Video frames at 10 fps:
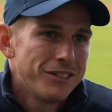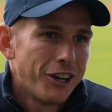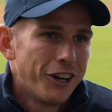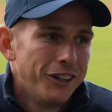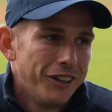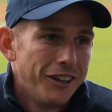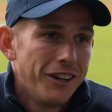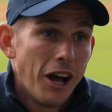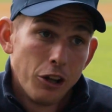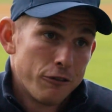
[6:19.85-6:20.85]
So
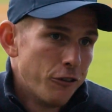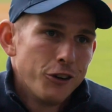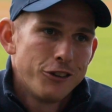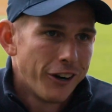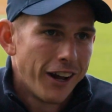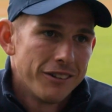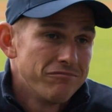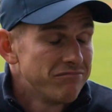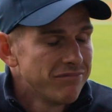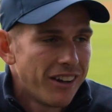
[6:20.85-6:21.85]
I look forward to it. I
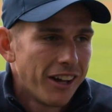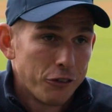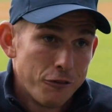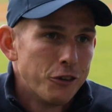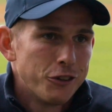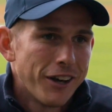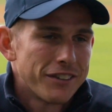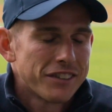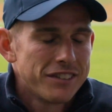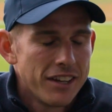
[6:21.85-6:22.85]
look forward to our
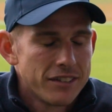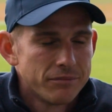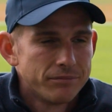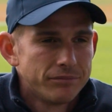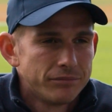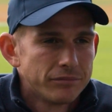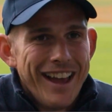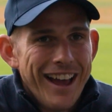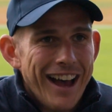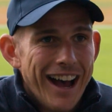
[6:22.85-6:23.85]
success.
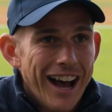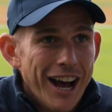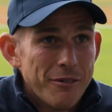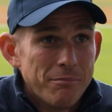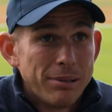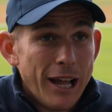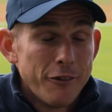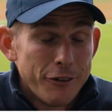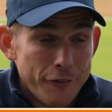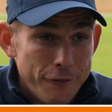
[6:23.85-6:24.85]

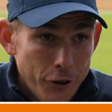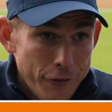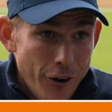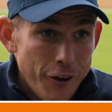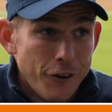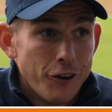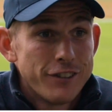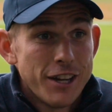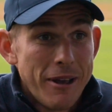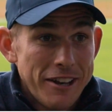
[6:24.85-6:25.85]
Playing with a 45-year-old
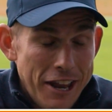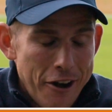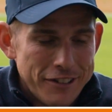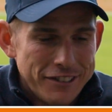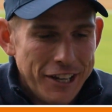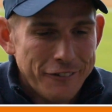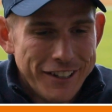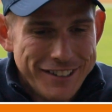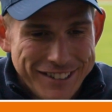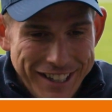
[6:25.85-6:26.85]
teammate, Darren
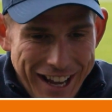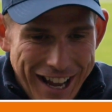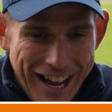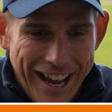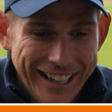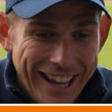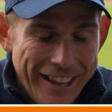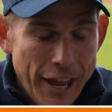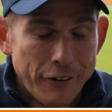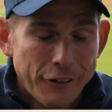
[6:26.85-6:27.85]
Stevens.
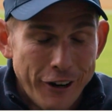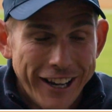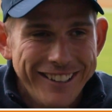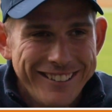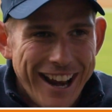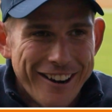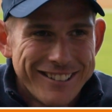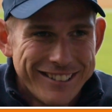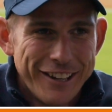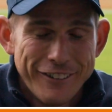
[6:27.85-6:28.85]
The evergreen Darren
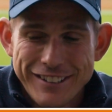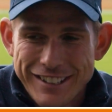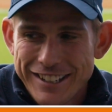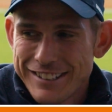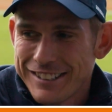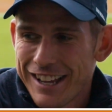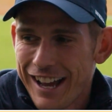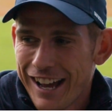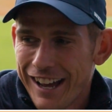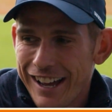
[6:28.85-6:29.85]
Stevens. He's
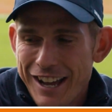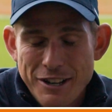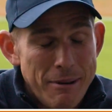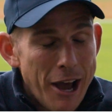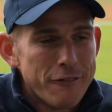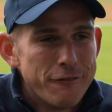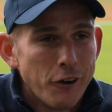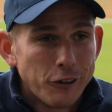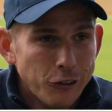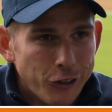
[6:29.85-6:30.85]
part of
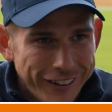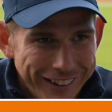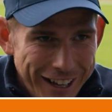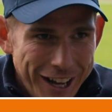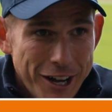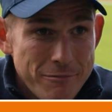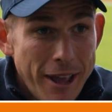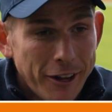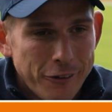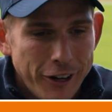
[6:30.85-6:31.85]
folklore
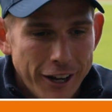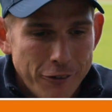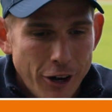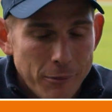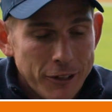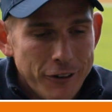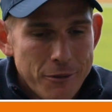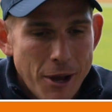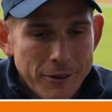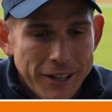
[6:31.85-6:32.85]
back where I'm living at
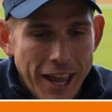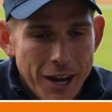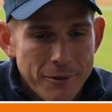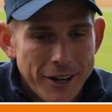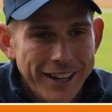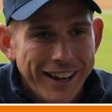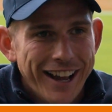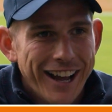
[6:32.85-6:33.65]
the moment in Canterbury.